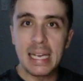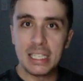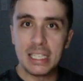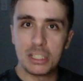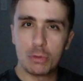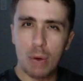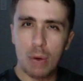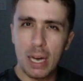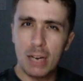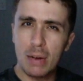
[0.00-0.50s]

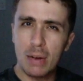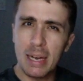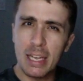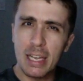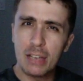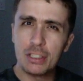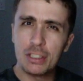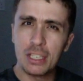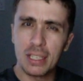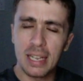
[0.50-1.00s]
Why do I use
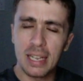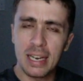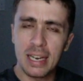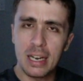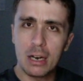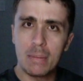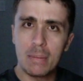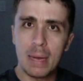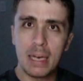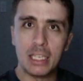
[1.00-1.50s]
a linear
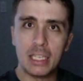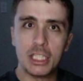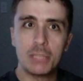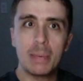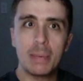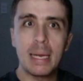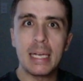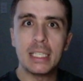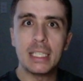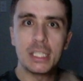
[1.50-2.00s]
amount of
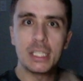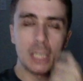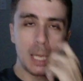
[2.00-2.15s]
space?